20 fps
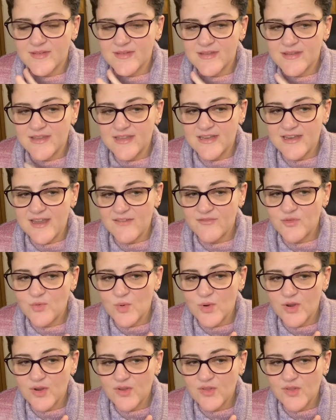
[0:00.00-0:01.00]
didn't have to
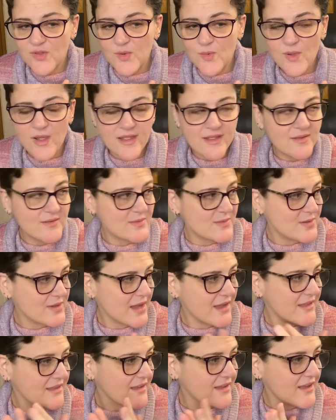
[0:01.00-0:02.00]
work, so I
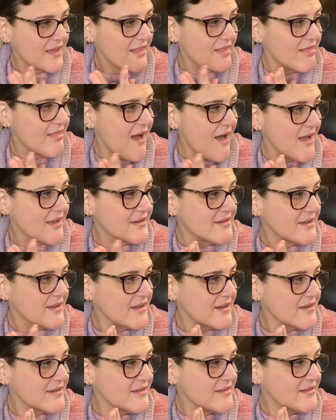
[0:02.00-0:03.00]
got like a lot
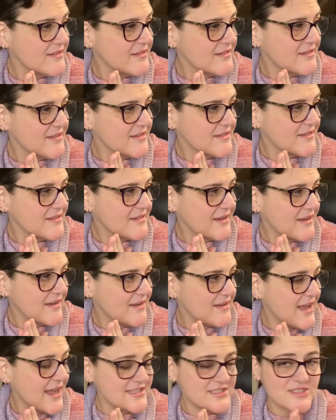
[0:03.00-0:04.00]
done.
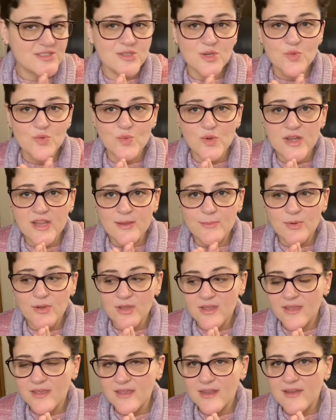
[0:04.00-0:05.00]
I actually started reading a book
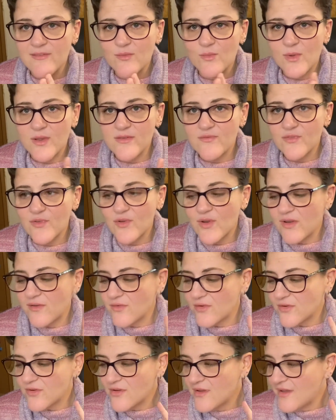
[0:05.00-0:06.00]
again. I haven't read in
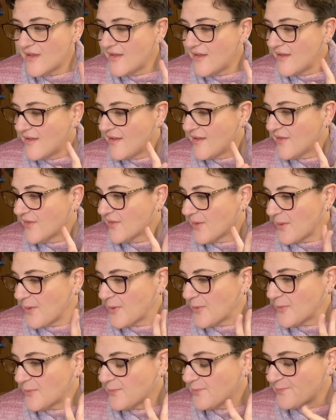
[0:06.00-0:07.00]
forever.
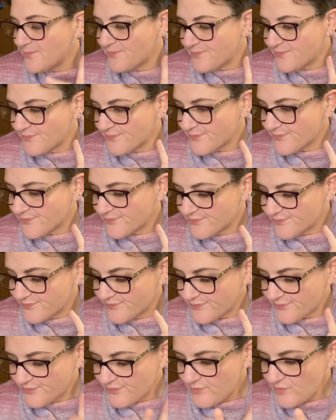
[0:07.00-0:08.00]
So,
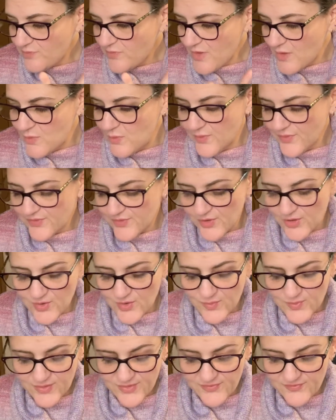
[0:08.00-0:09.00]
we'll start
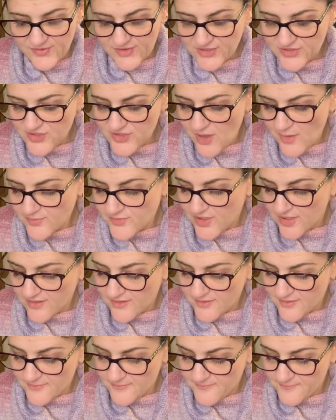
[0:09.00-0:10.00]
with finished
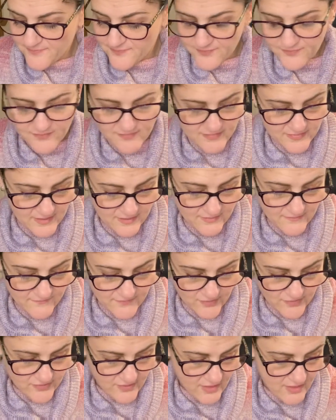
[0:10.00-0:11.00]
objects.
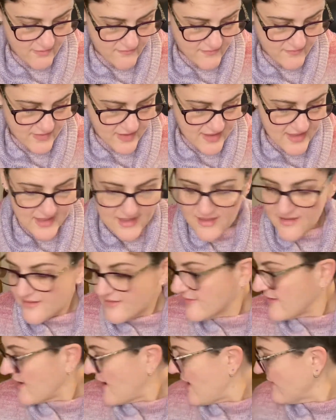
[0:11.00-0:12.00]
First off
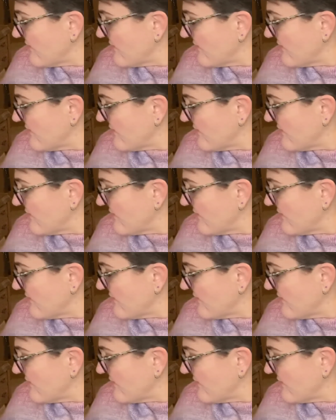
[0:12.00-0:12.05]
is I